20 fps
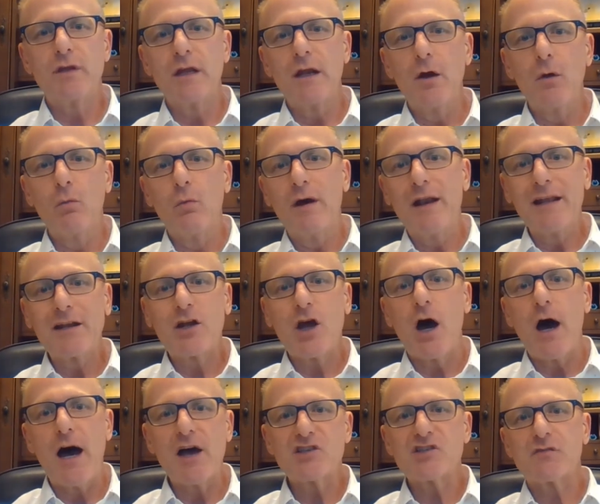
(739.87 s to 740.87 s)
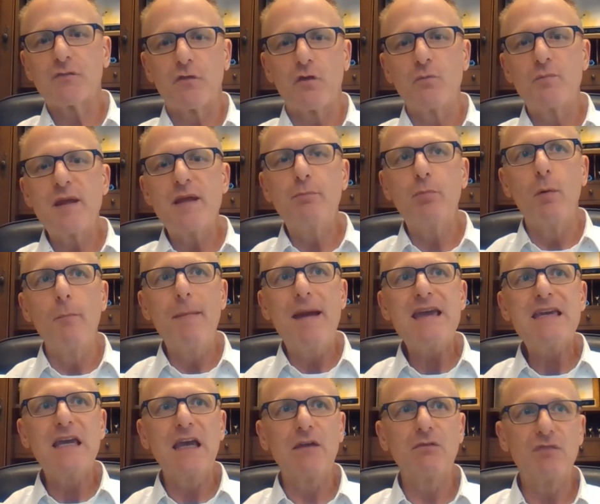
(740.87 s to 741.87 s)
what it costs for people
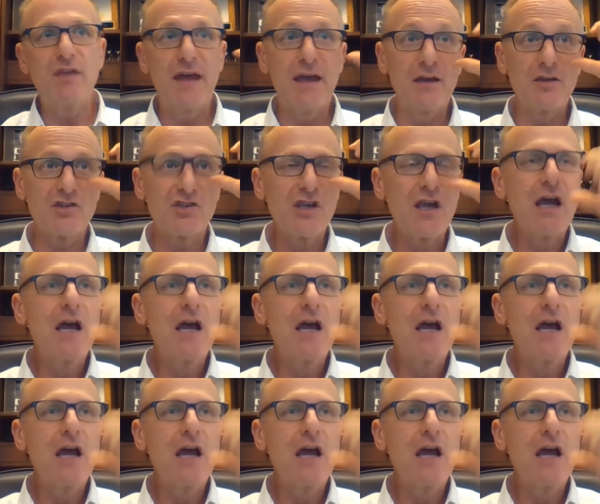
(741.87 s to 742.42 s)
making things.